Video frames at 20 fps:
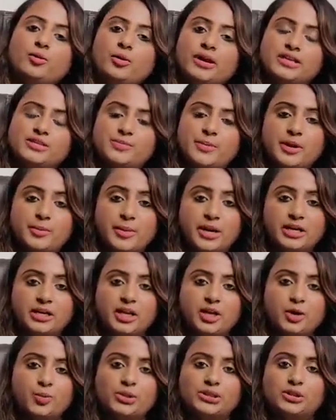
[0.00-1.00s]

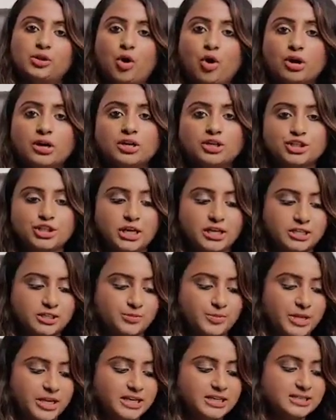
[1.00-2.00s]
experimenting with longer shutter
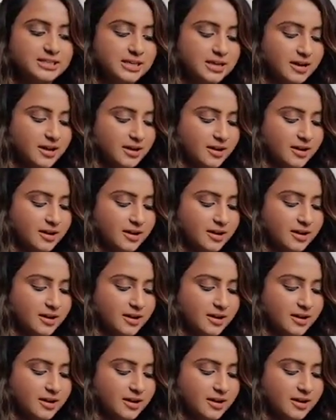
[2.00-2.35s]
speeds.